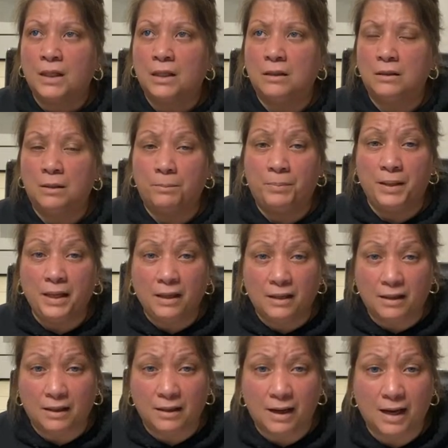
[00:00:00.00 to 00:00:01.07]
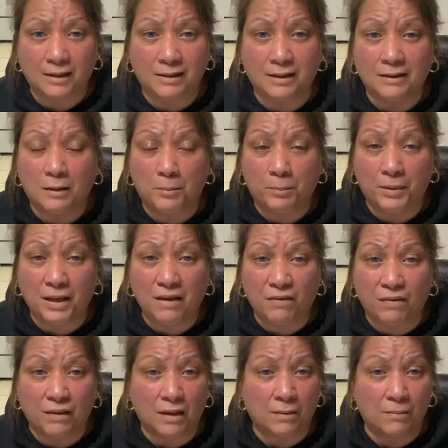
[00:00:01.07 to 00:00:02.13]
the bee. I think the bee
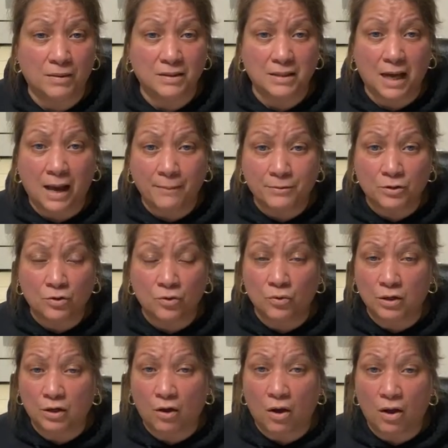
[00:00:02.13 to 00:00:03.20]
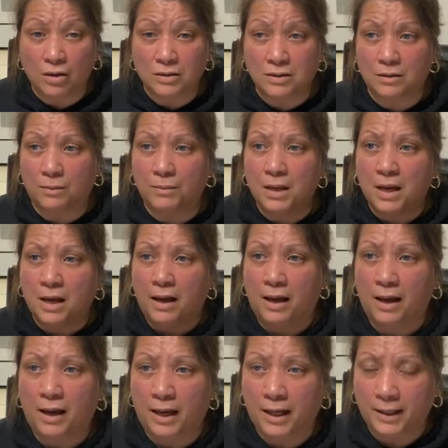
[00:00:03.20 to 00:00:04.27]
theme is absolutely awesome.
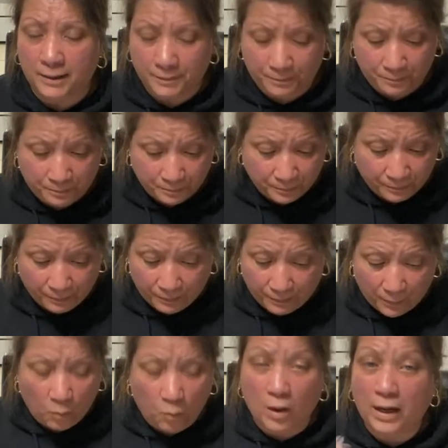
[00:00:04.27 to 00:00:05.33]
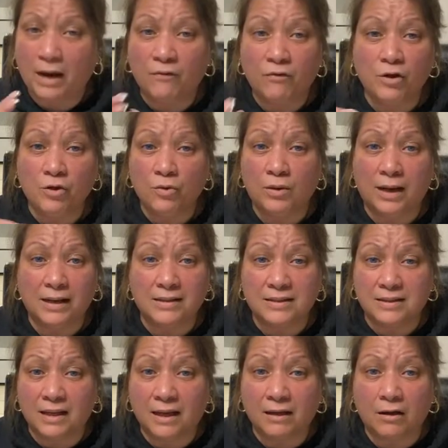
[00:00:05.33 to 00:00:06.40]
And whatever you guys
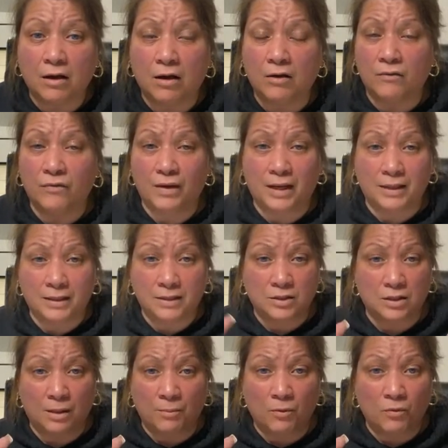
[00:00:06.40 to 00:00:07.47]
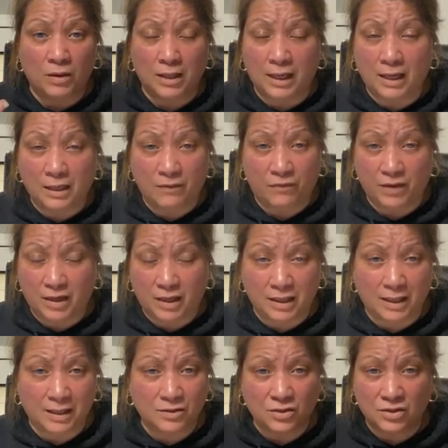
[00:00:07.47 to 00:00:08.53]
think of, and it's summer related, if it
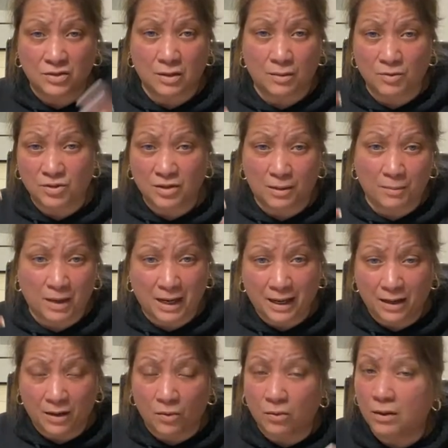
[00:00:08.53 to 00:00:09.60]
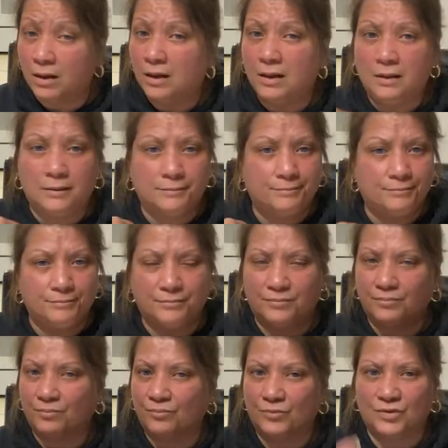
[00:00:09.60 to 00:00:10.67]
connects to summer somehow,
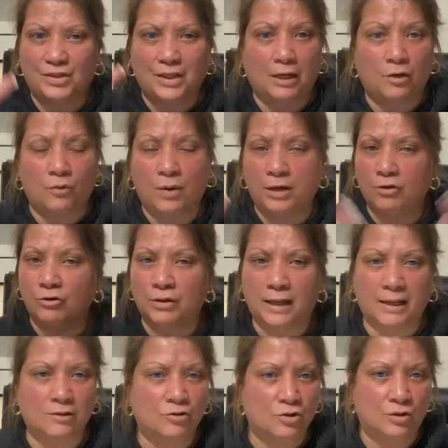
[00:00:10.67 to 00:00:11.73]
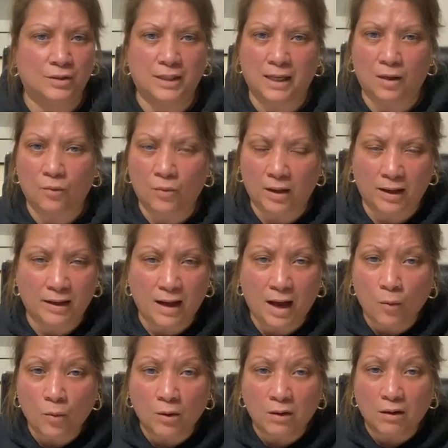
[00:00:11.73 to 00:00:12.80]
decorate your lantern that way. I
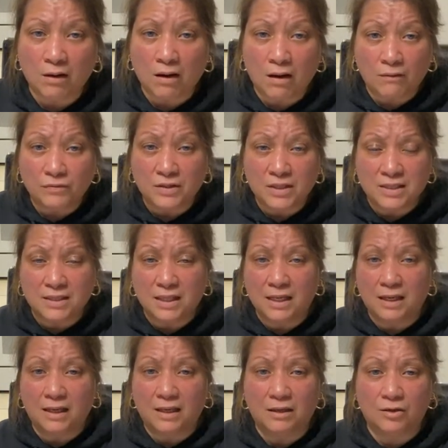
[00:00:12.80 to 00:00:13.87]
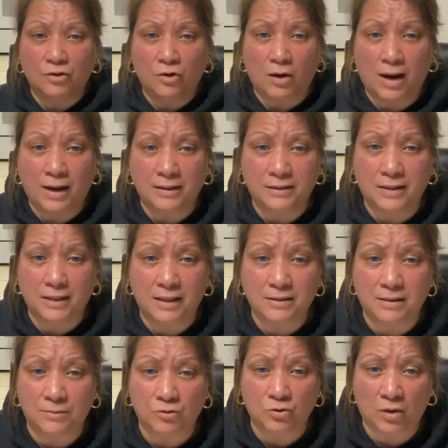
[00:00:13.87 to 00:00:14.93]
would love to see your ideas.
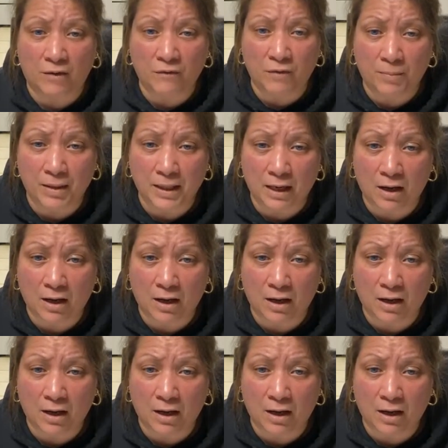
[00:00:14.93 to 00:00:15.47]
I'm sure everybody